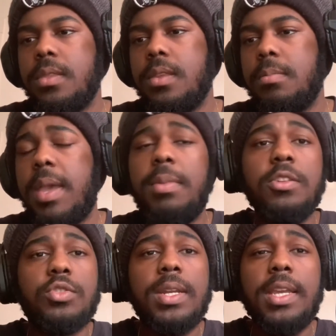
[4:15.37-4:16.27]
Maybe he
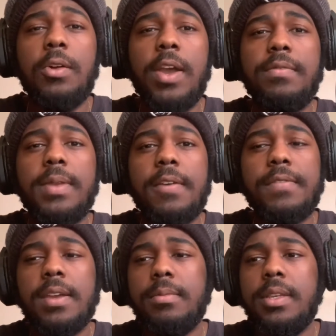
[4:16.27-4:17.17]
was trying to get away from that
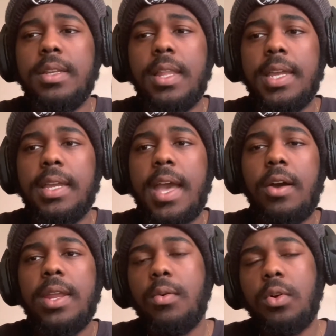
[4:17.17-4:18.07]
family and, like,
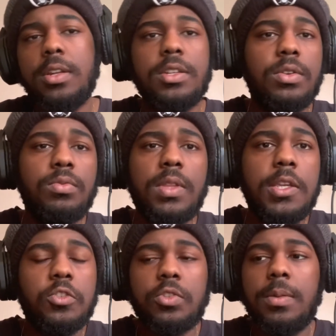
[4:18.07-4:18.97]
how they wanted to do
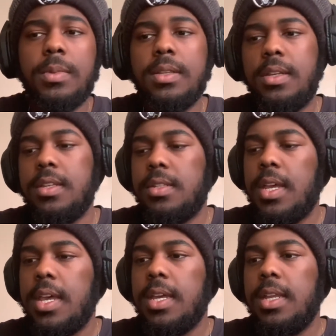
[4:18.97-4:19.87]
things or something, because
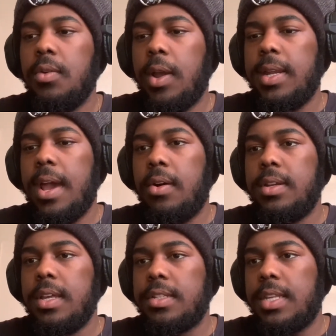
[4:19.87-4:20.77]
right now it
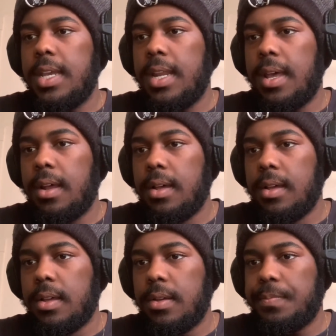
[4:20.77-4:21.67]
does say
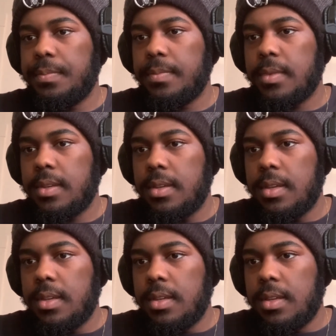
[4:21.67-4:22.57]
that,
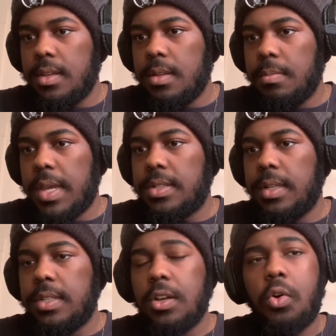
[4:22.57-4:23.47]

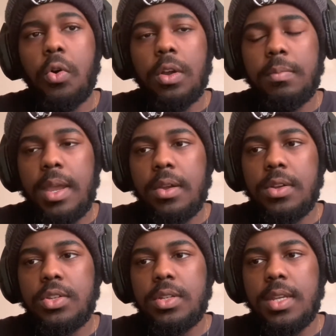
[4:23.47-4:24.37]
basically it's a quirk
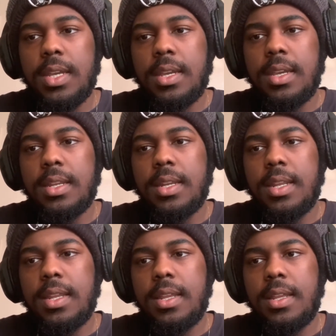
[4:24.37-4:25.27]
marriage, and
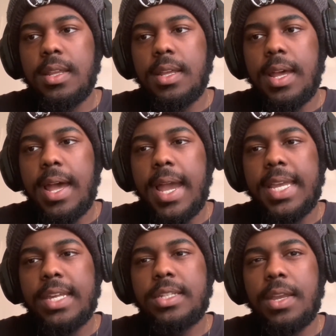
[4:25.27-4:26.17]
I
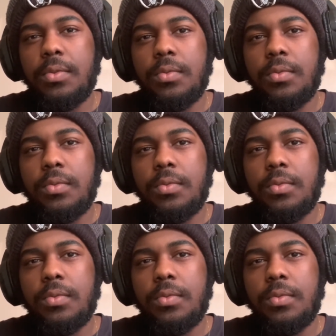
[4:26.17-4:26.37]
guess they,